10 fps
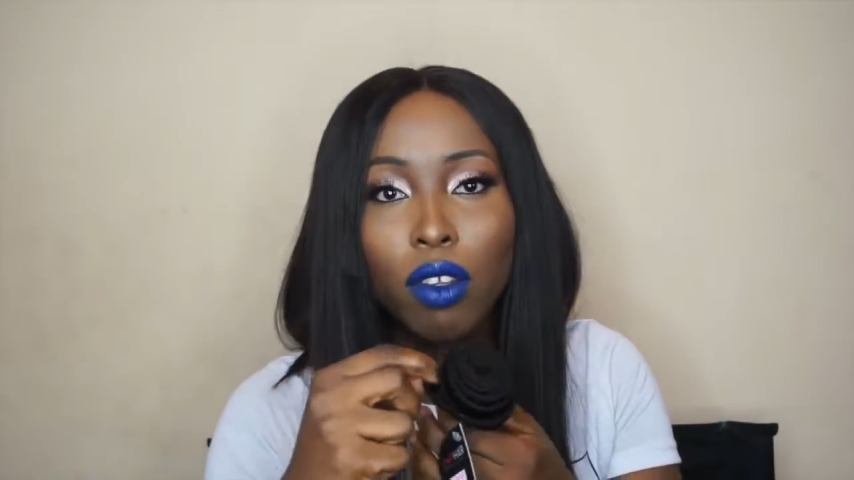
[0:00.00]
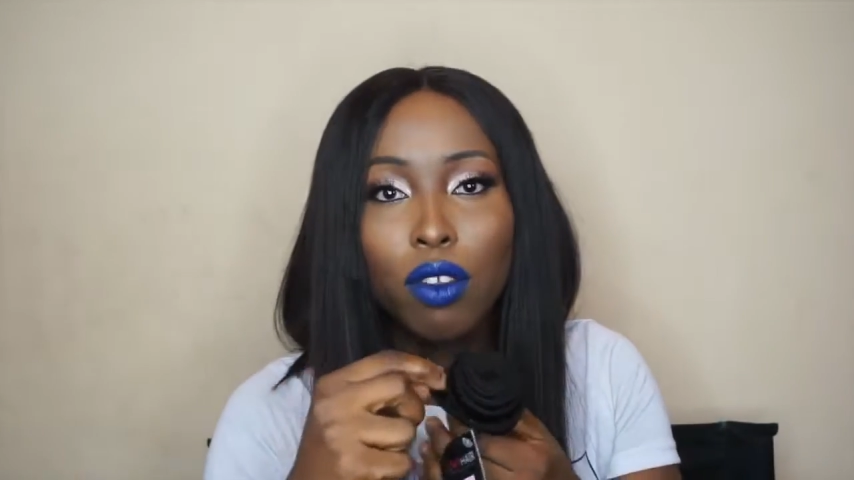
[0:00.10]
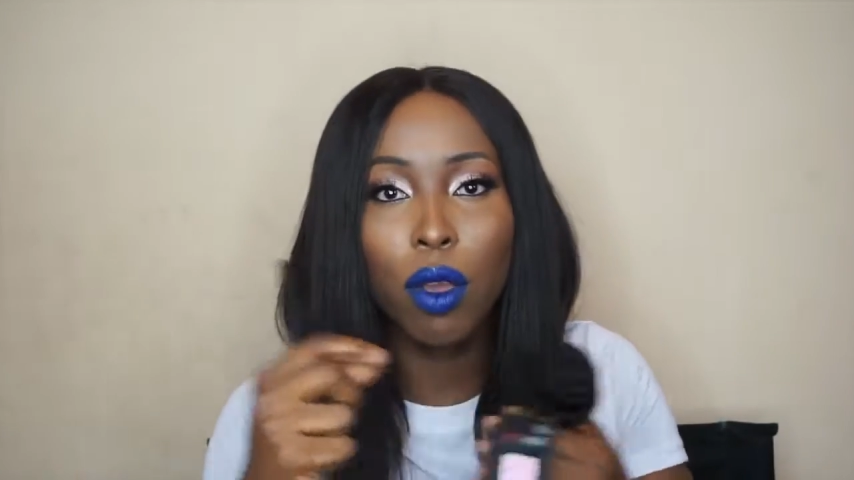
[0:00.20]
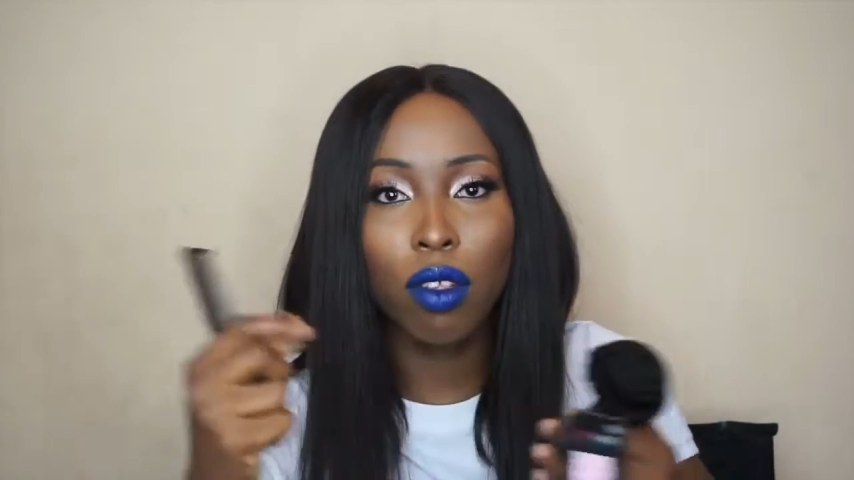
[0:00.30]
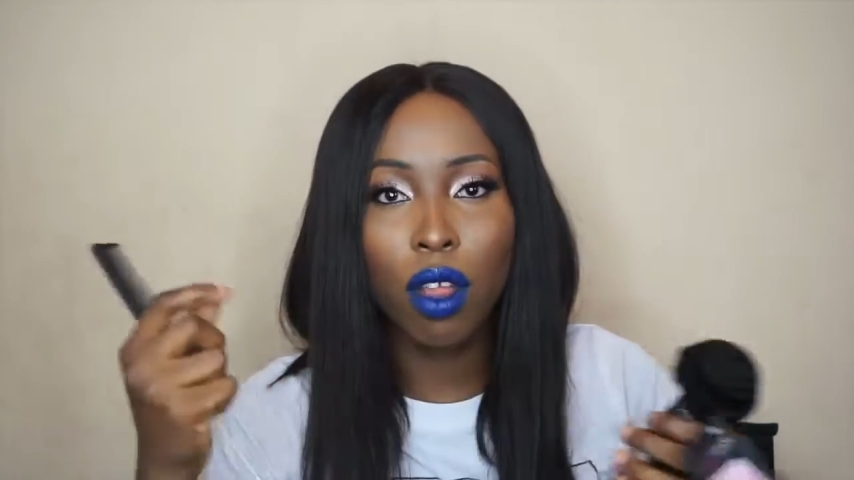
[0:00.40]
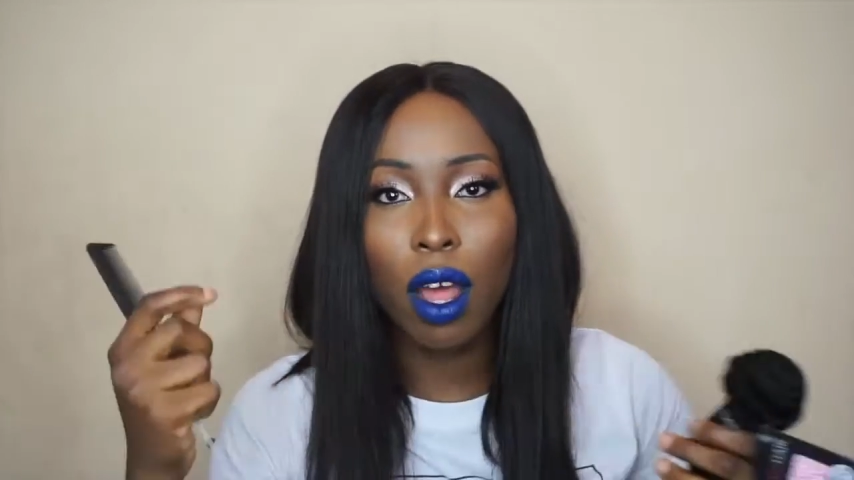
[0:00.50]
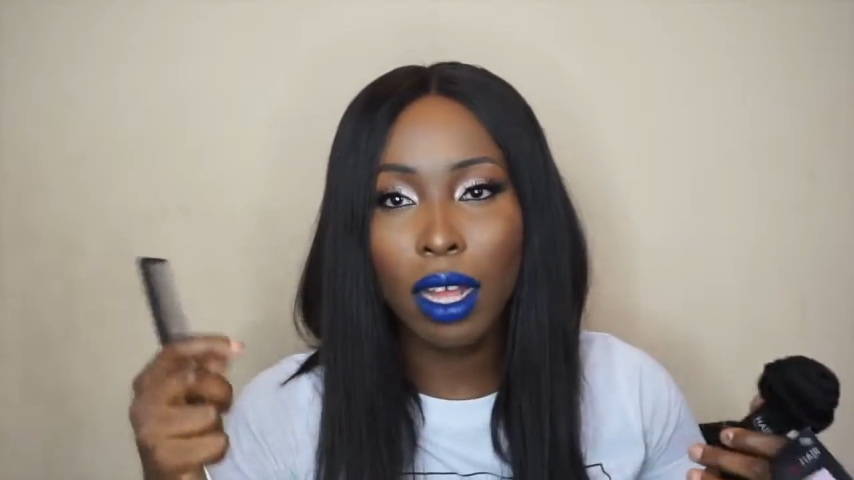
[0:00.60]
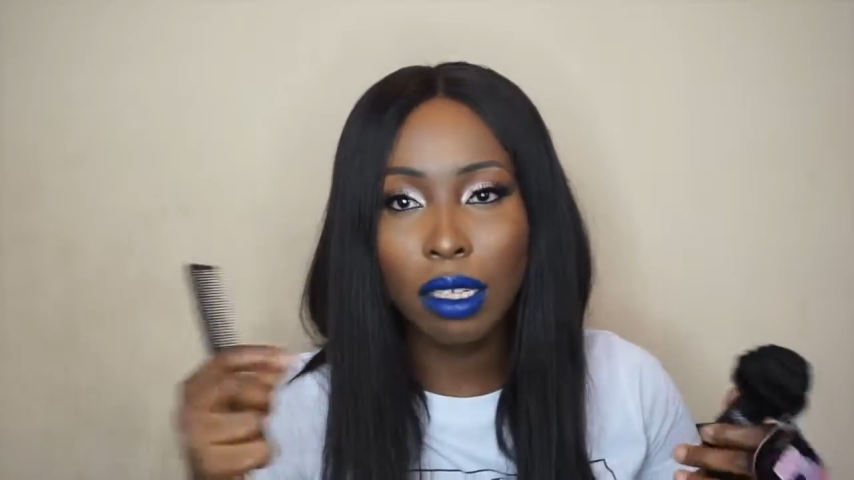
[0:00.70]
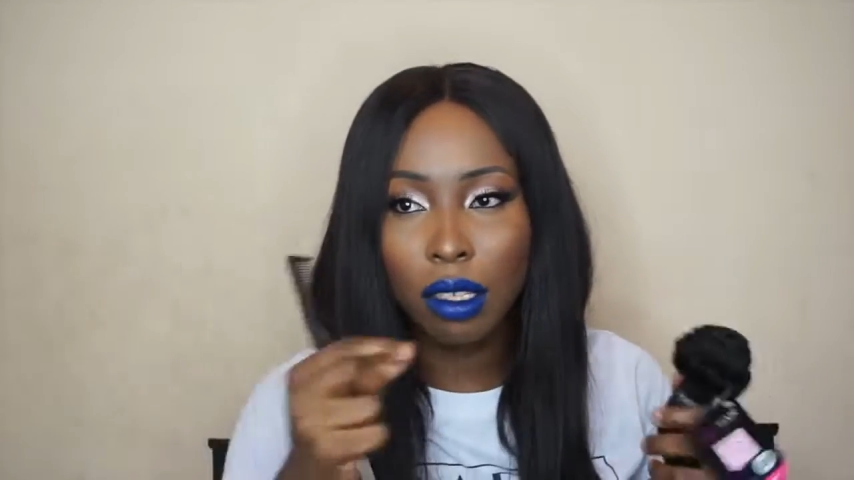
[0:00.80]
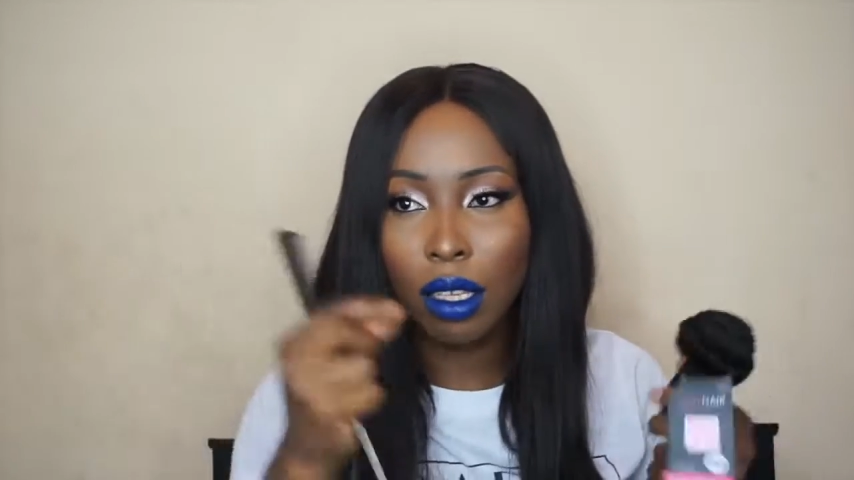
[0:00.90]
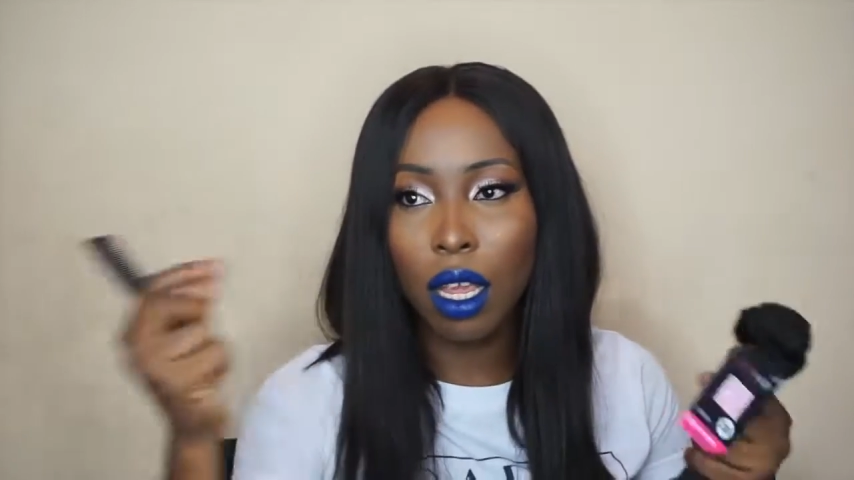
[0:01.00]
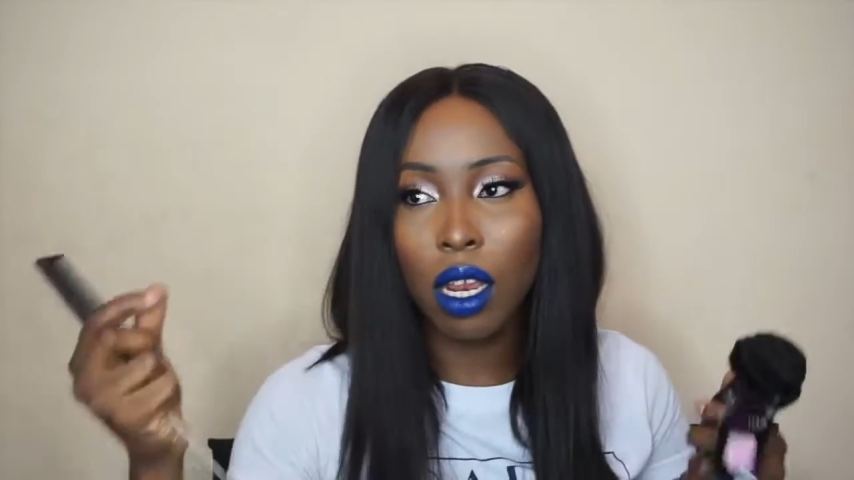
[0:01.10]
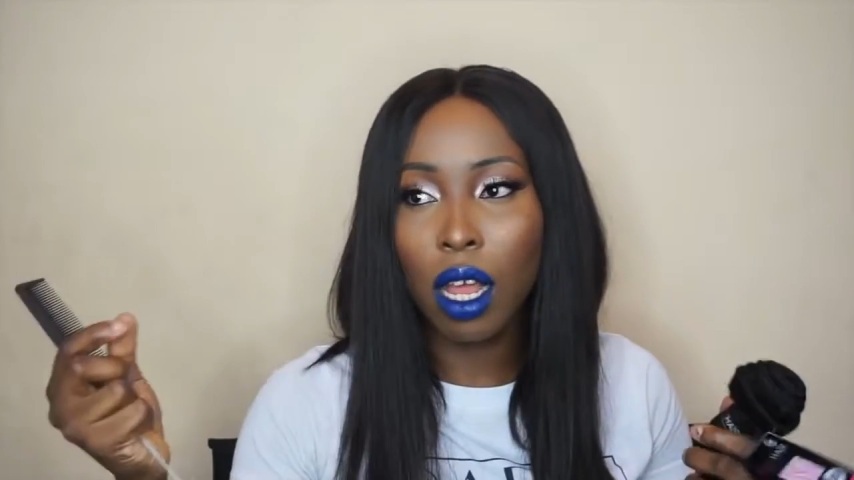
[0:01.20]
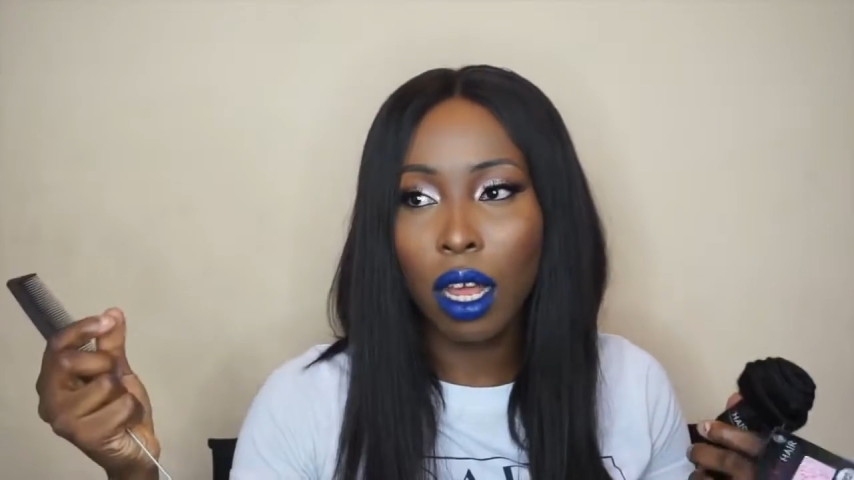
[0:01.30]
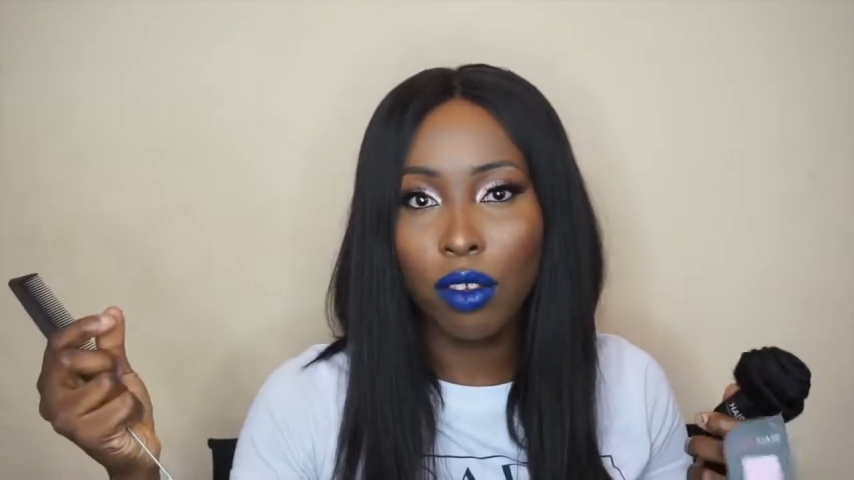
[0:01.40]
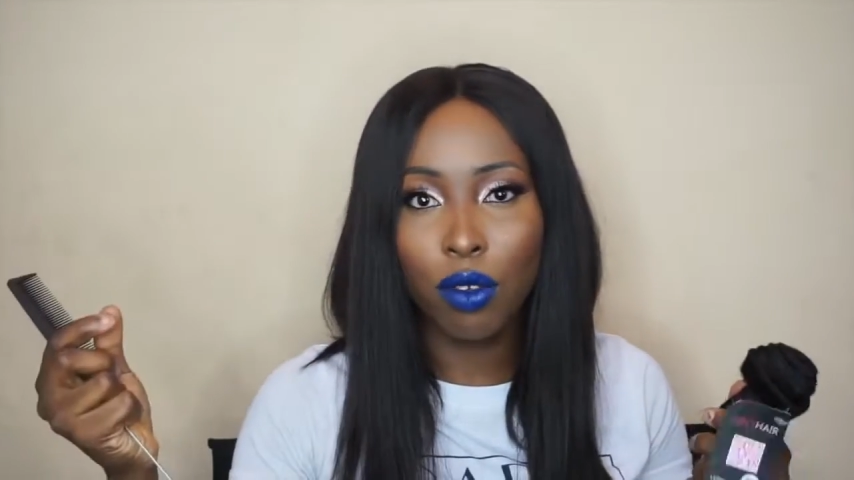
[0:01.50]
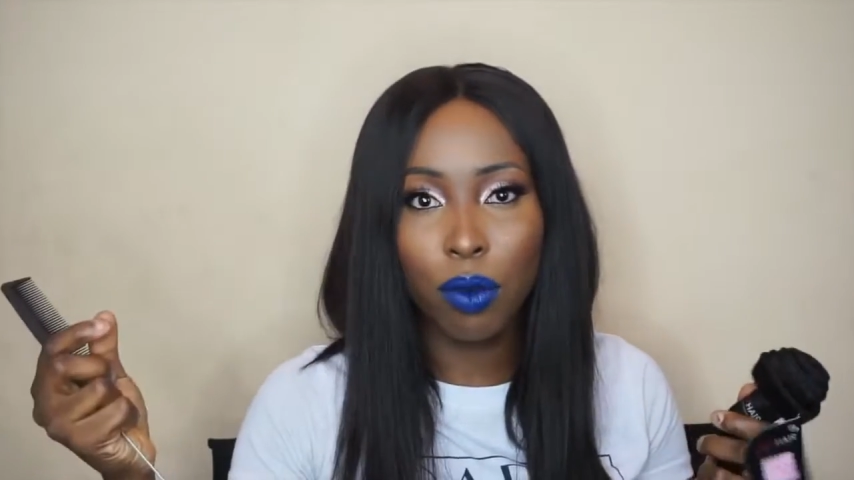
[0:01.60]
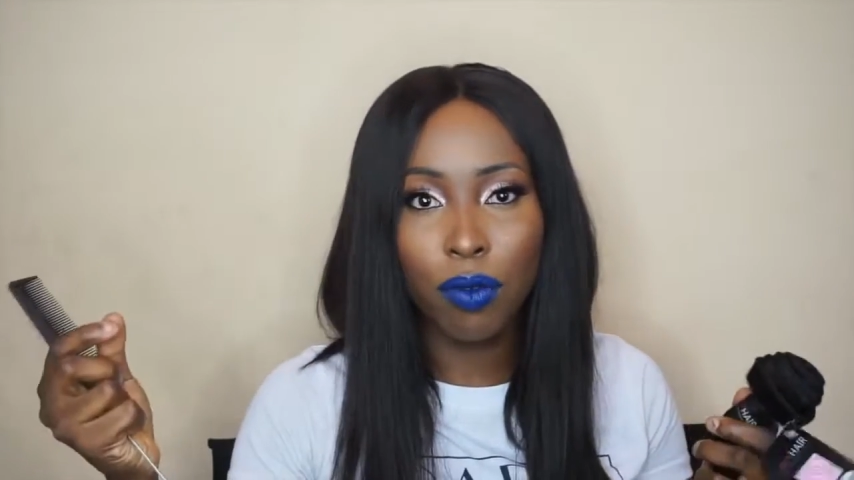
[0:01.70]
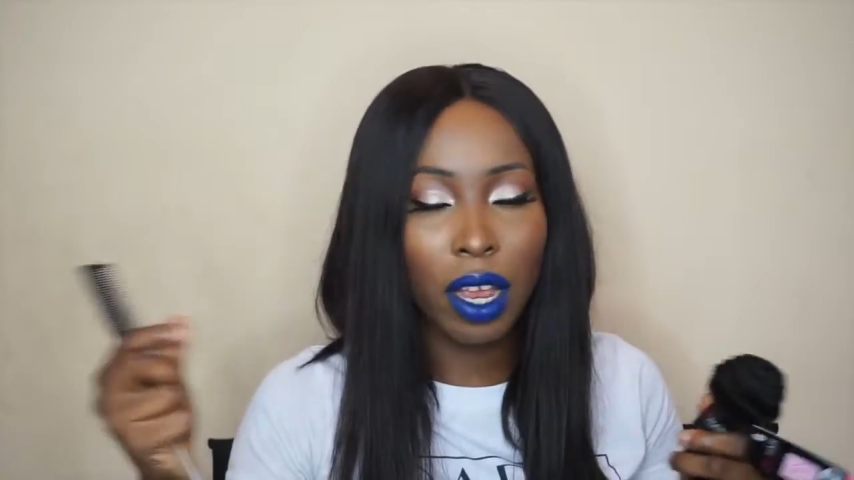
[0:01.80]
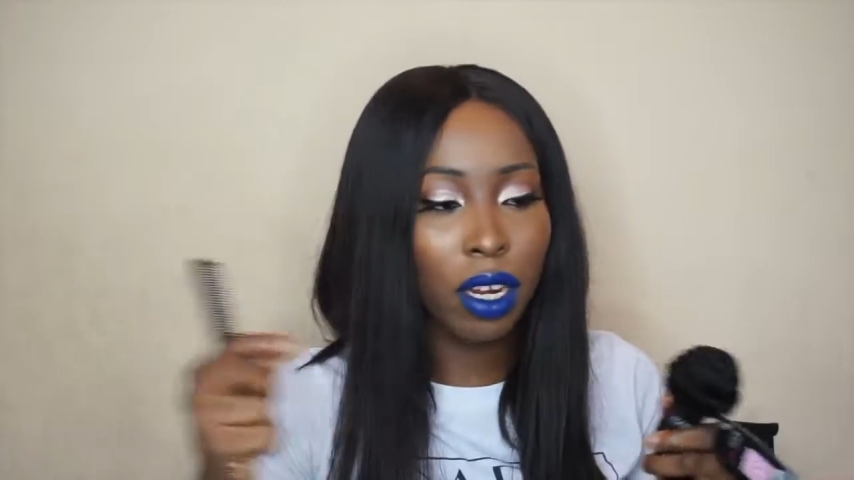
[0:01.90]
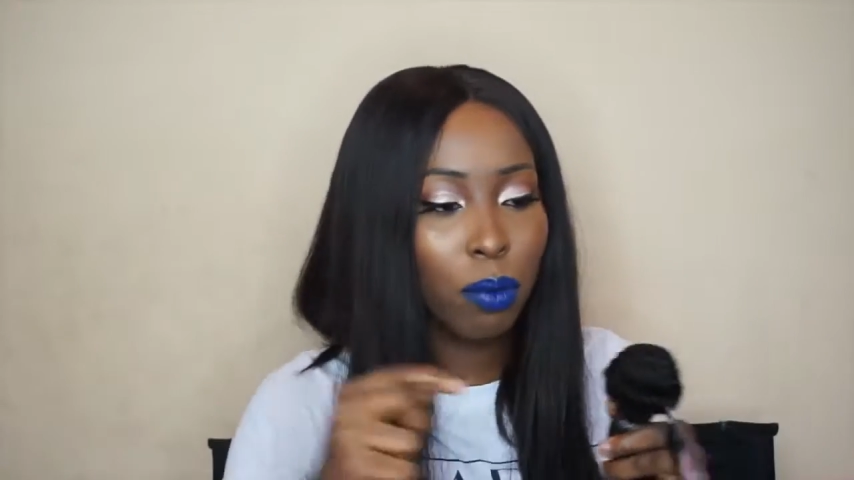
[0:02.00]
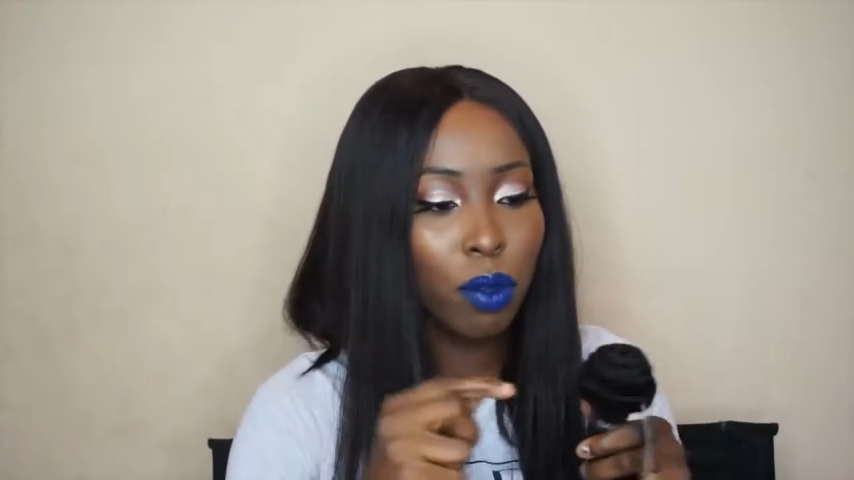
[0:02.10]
So it's not as thin as you find it,